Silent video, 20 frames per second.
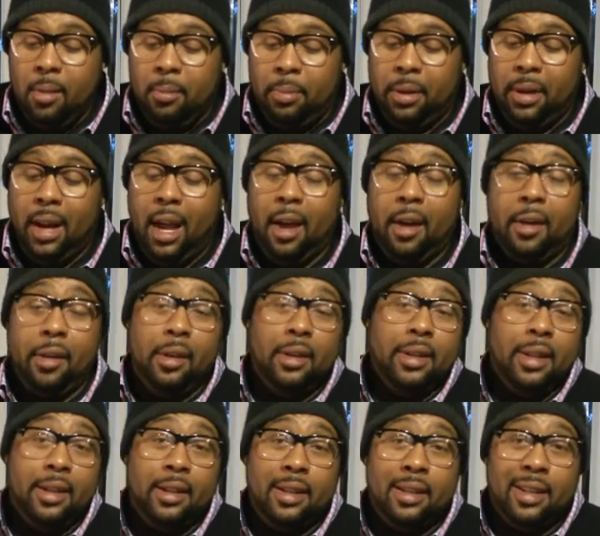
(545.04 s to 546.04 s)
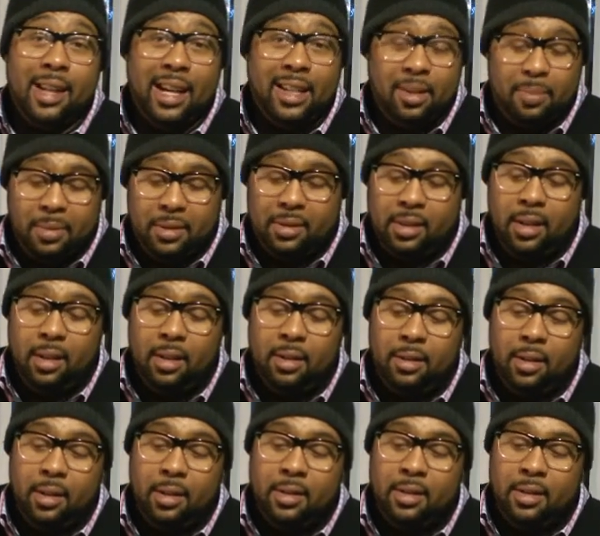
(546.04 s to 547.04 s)
But I heard that 90% of
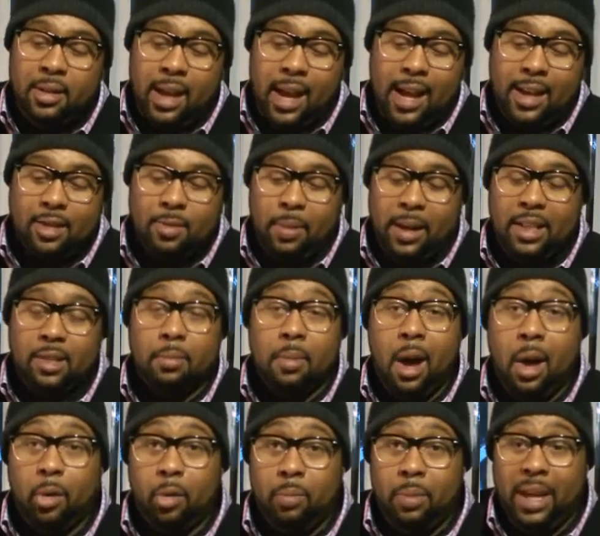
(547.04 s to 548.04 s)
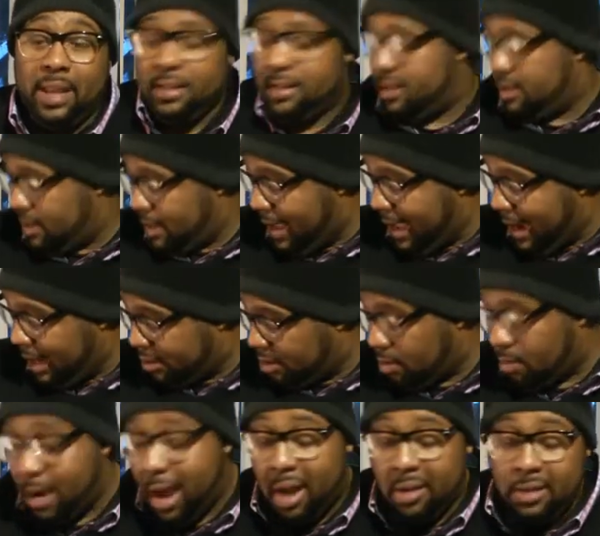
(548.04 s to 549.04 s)
the jazz bass model basses, the
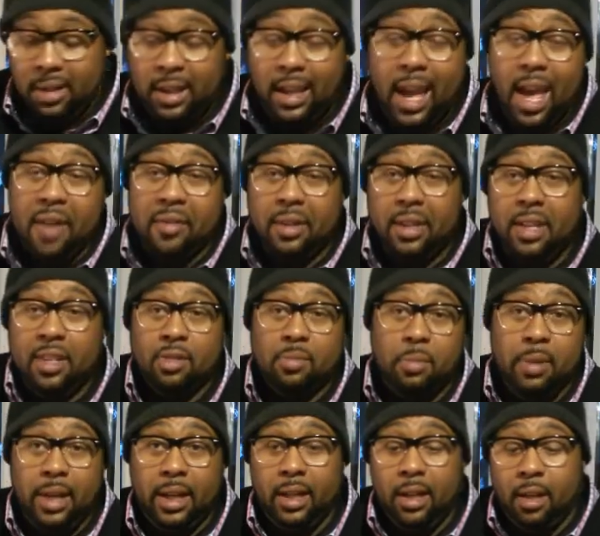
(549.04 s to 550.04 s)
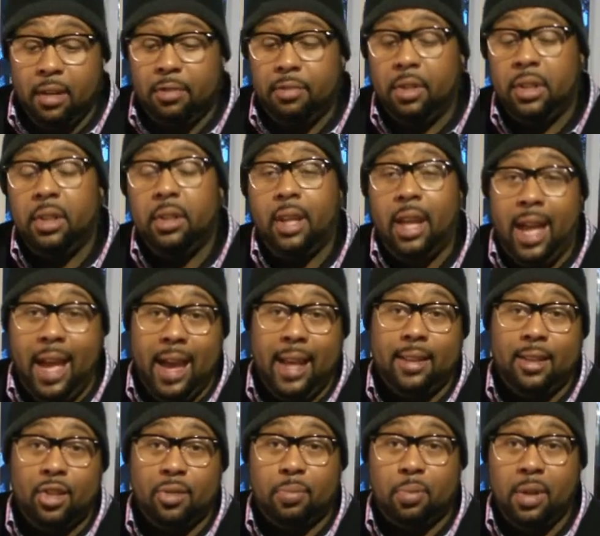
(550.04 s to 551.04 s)
actual routing cavity is big enough for you to
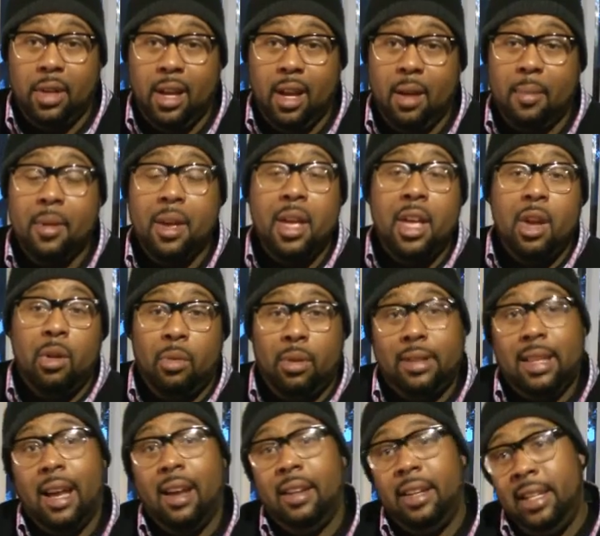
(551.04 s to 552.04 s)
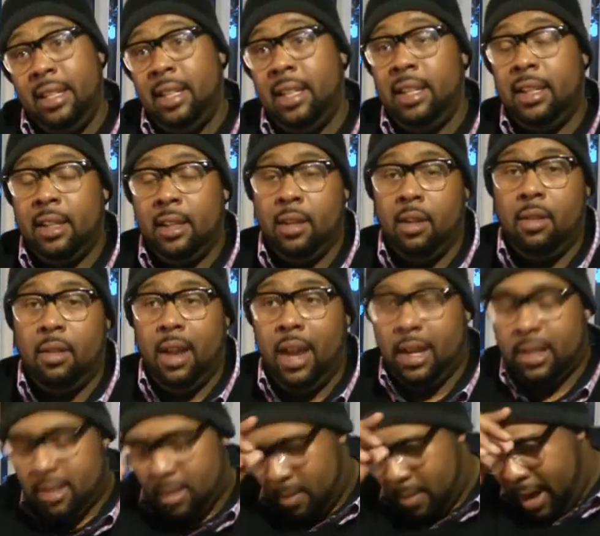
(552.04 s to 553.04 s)
add this preamp without any, you know,
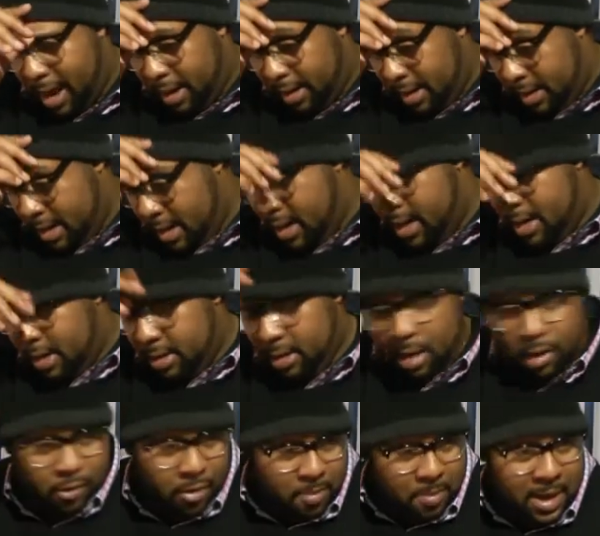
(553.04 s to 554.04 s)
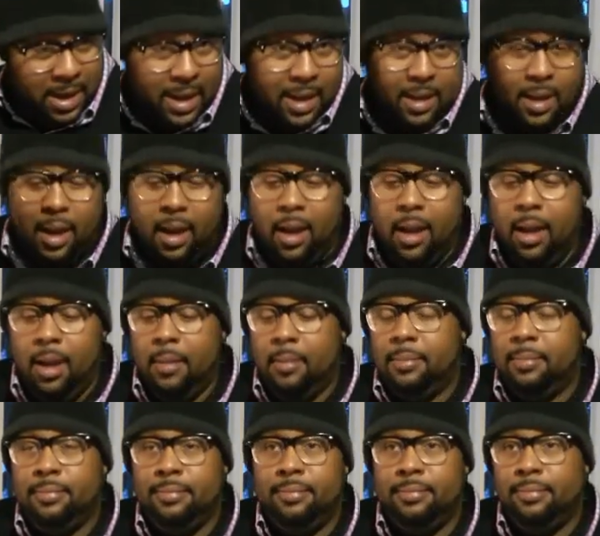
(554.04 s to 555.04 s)
extra routing. So for me, I
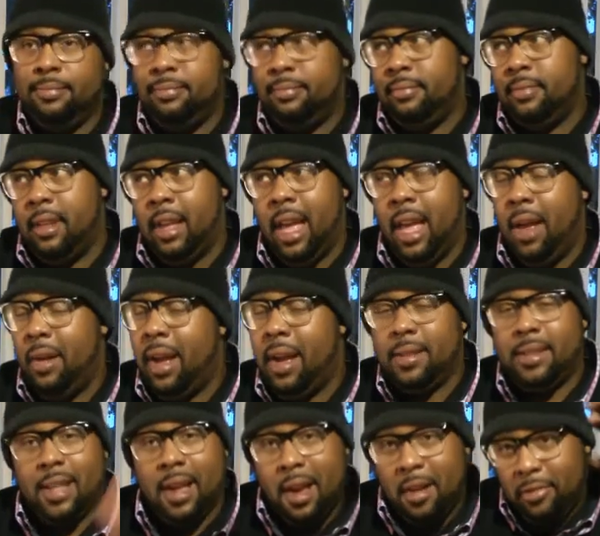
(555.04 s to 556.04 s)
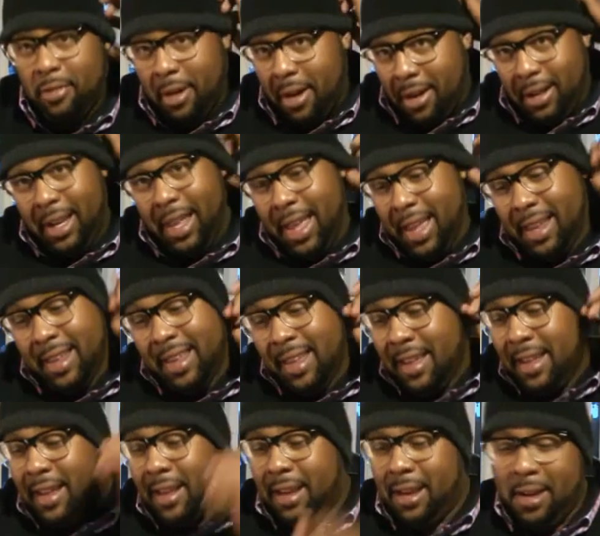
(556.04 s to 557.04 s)
don't have time for all that.
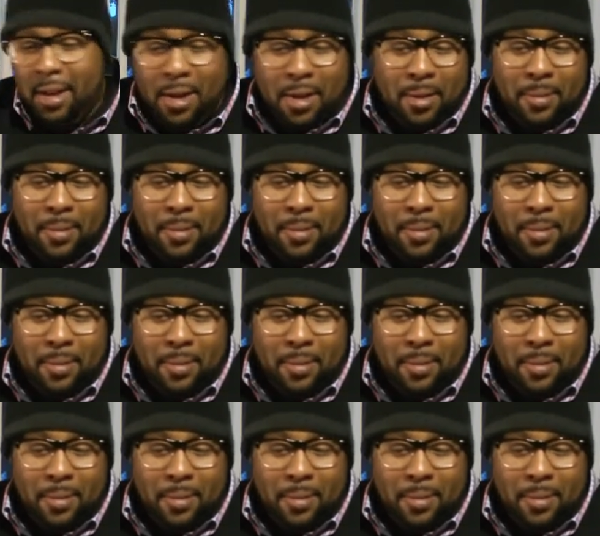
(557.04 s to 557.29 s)
I